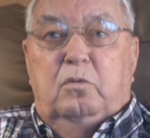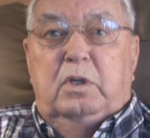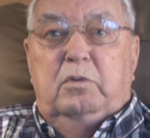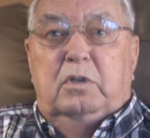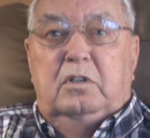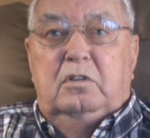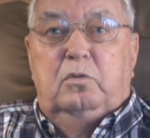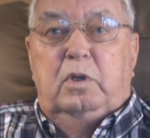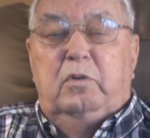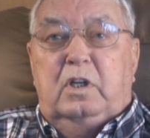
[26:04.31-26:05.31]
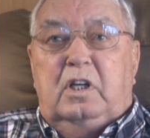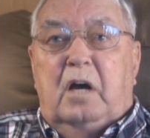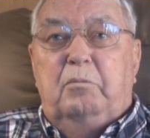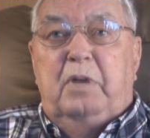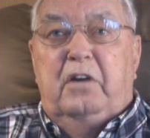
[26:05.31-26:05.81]
we were
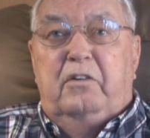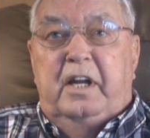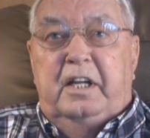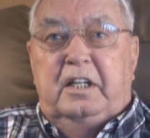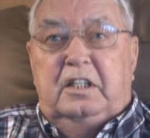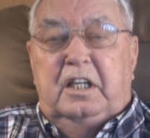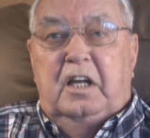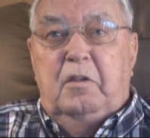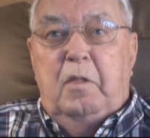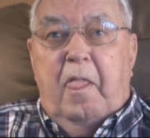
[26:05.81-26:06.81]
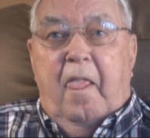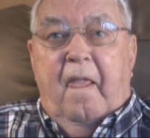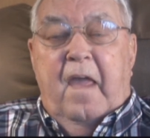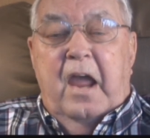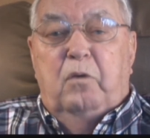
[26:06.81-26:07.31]
combat ready again,
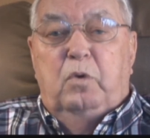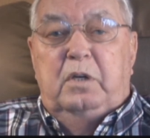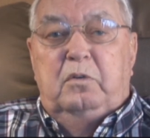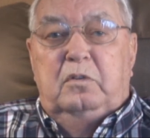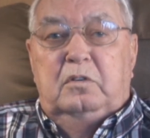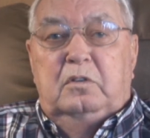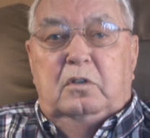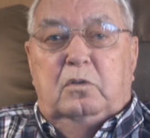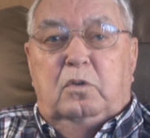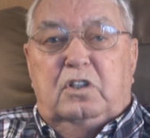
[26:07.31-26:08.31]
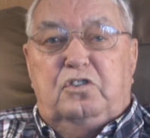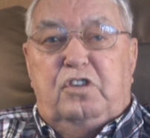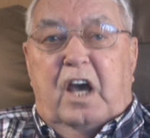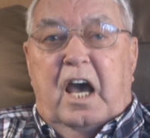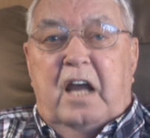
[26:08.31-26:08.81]
and we were
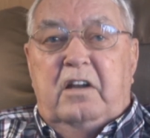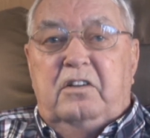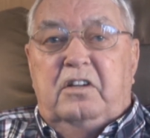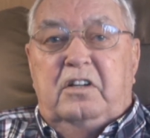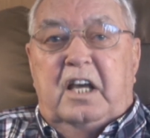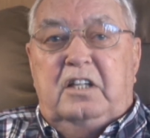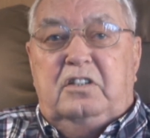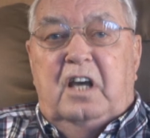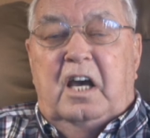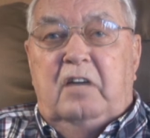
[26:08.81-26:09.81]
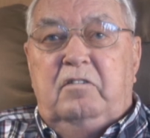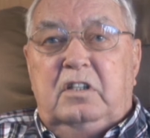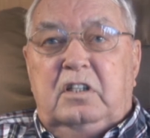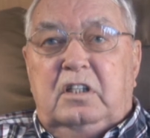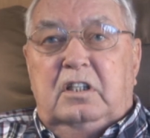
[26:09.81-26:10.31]
assigned the next
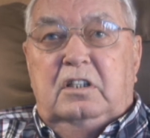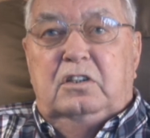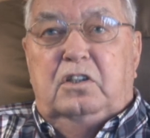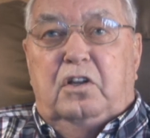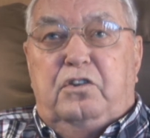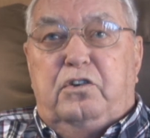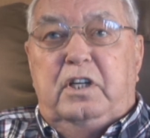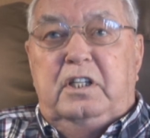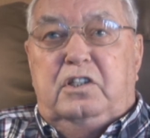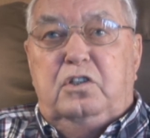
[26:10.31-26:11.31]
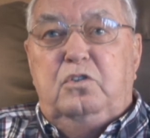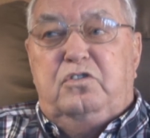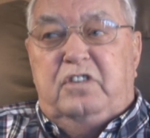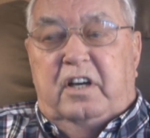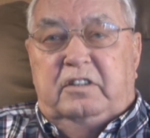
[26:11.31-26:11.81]
time to
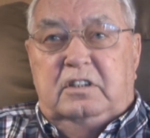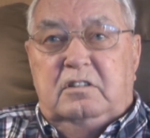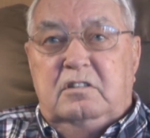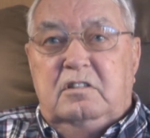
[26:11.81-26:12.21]
327,